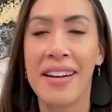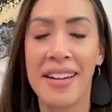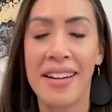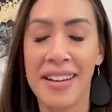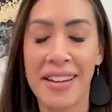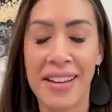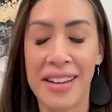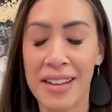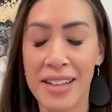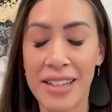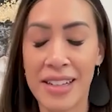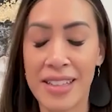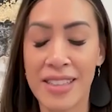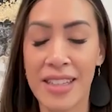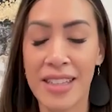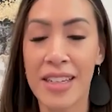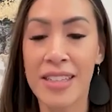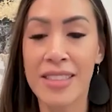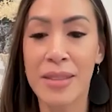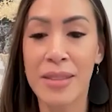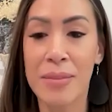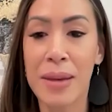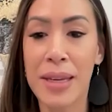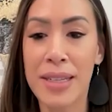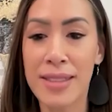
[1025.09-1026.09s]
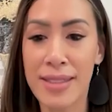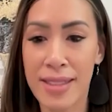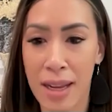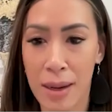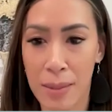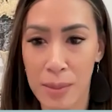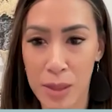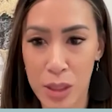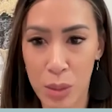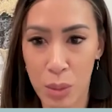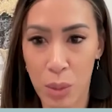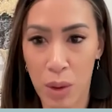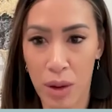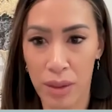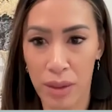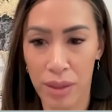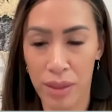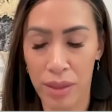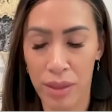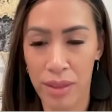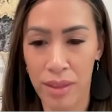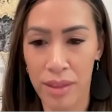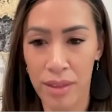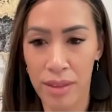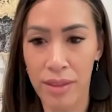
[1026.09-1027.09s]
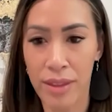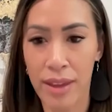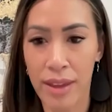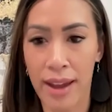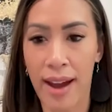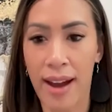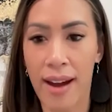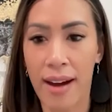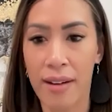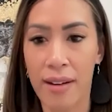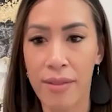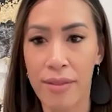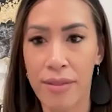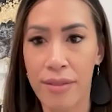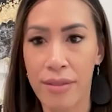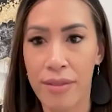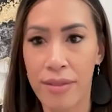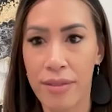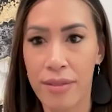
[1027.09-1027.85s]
it's it's amazing how much wealth they have